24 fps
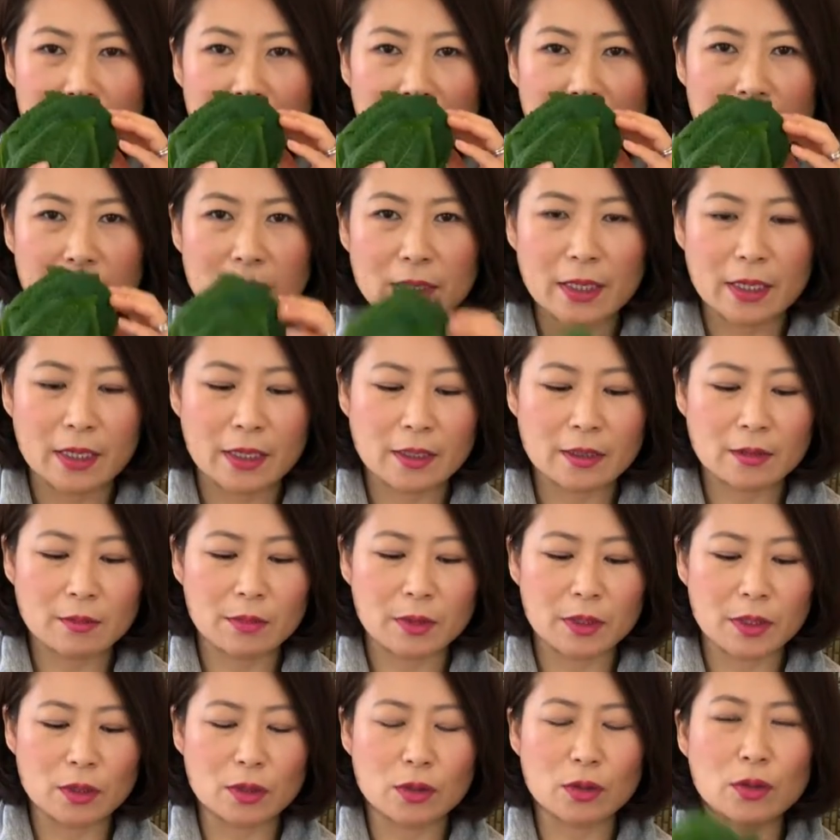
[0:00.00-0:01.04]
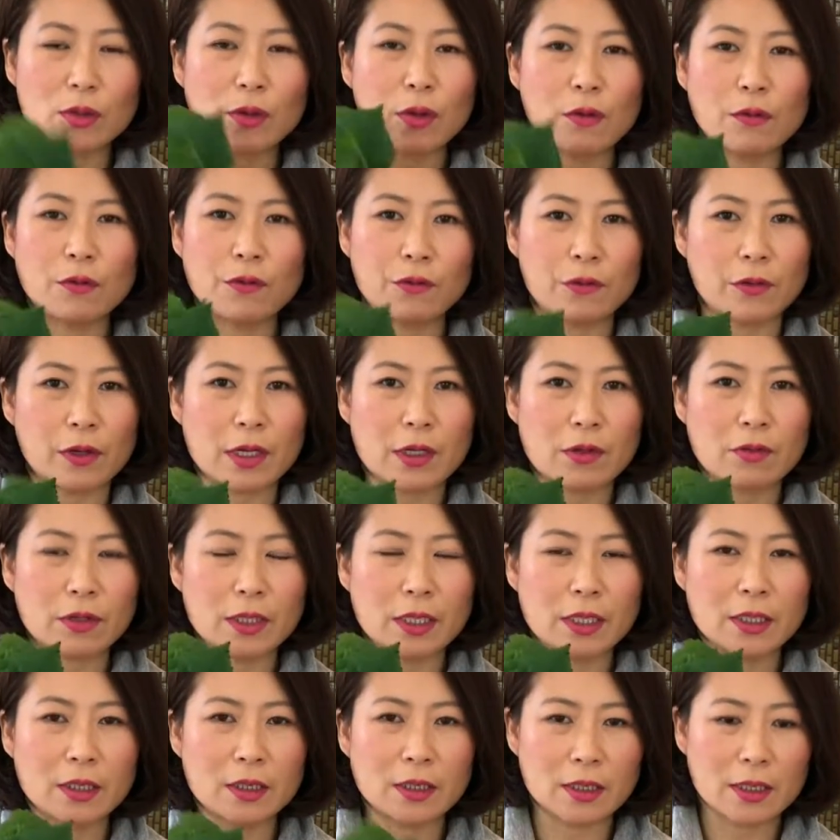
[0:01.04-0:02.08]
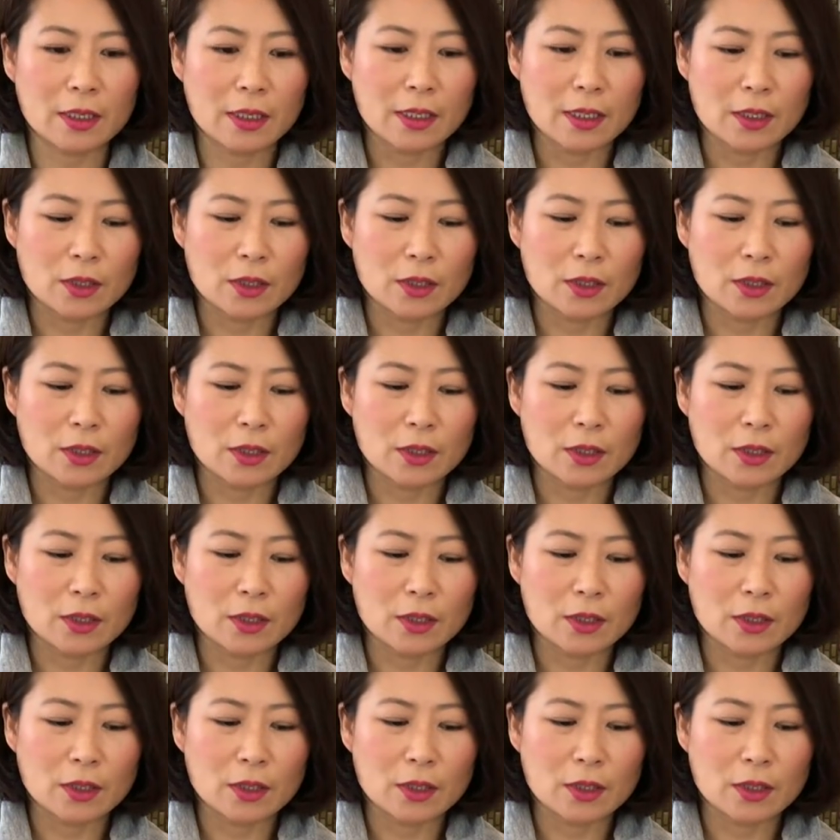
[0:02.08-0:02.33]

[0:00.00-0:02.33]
and taste, but it's so fragrant.